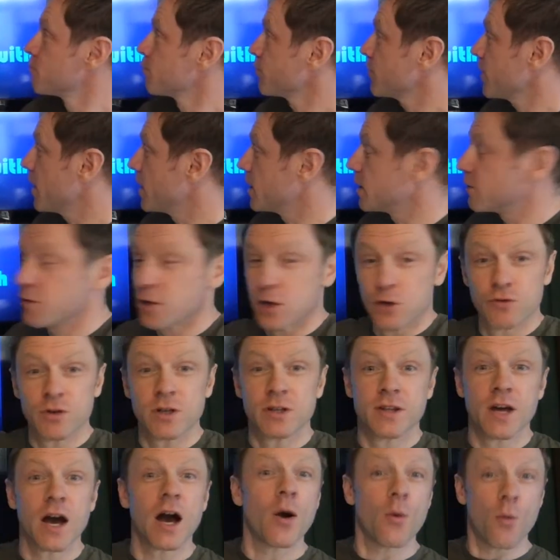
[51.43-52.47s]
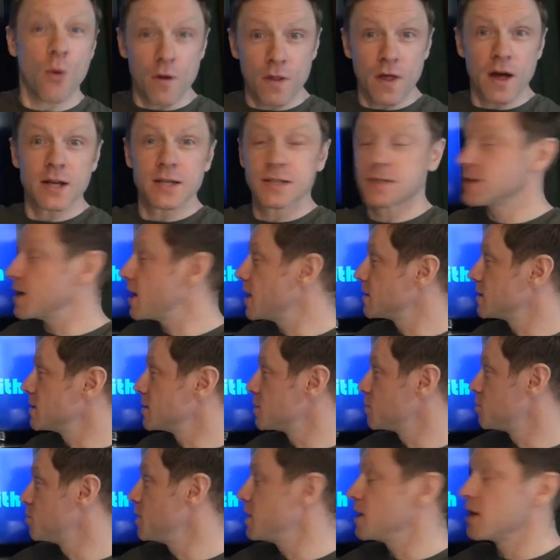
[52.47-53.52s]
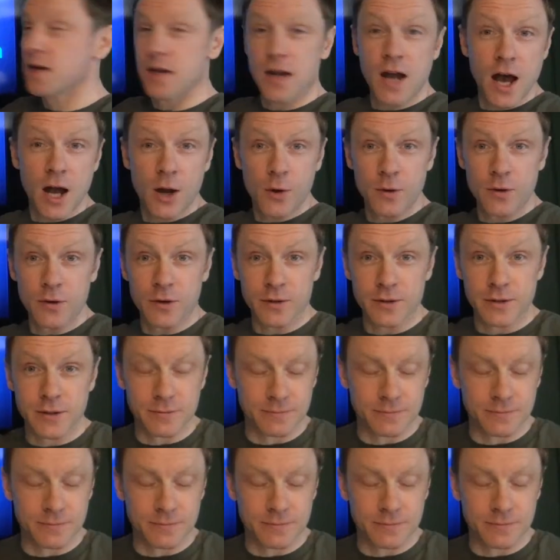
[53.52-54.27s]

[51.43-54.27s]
And if you could read that, what that says is being an aquanaut.